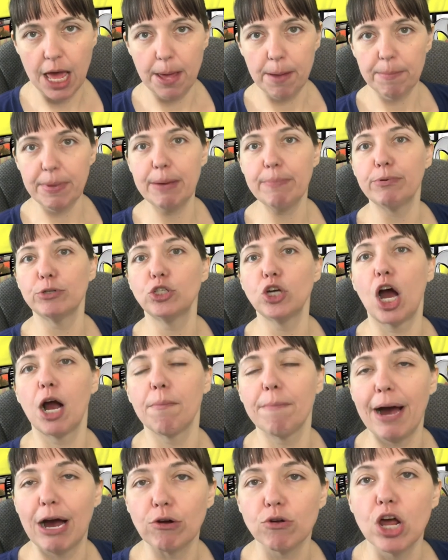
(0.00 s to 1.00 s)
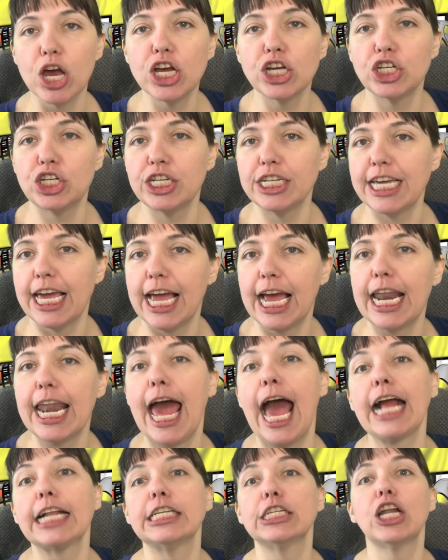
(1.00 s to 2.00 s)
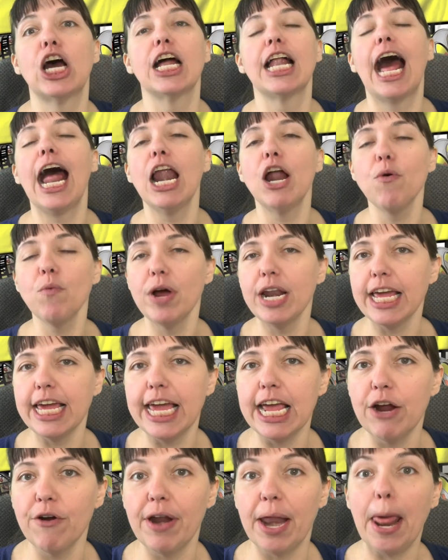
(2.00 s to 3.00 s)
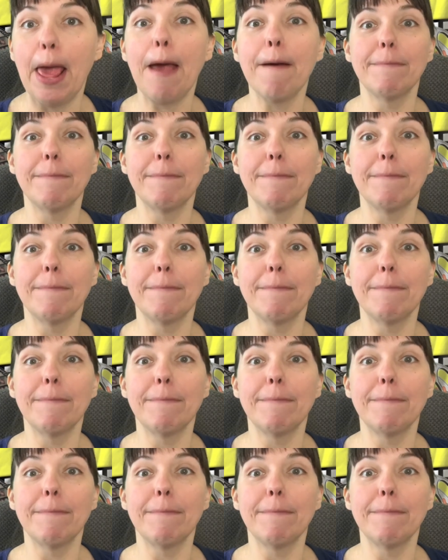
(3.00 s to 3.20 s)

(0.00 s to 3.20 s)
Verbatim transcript: People talking about she can't act and all. I don't want to hear it.